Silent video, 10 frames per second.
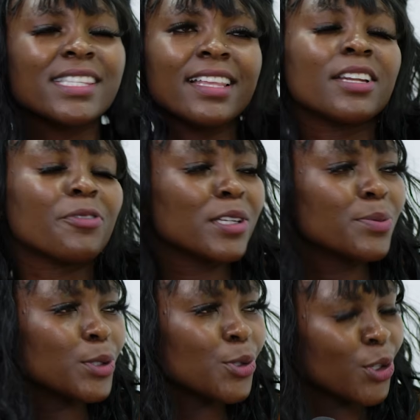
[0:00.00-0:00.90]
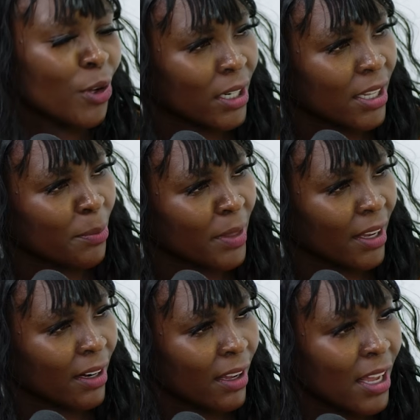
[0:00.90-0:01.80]
What's the difference between you and him
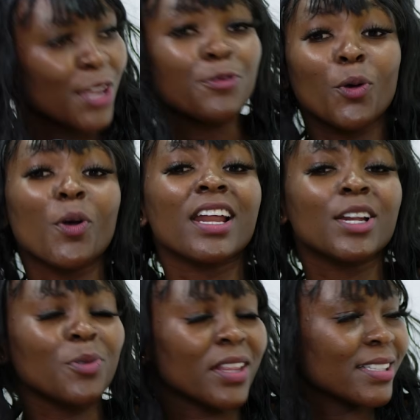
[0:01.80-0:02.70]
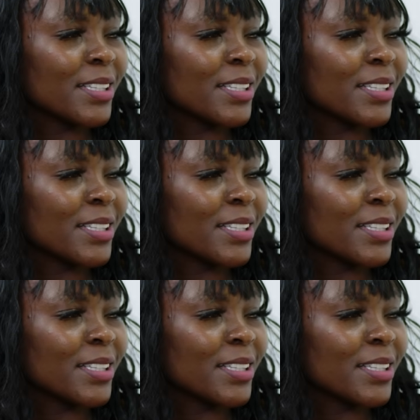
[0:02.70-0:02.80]
then? If you're gonna do the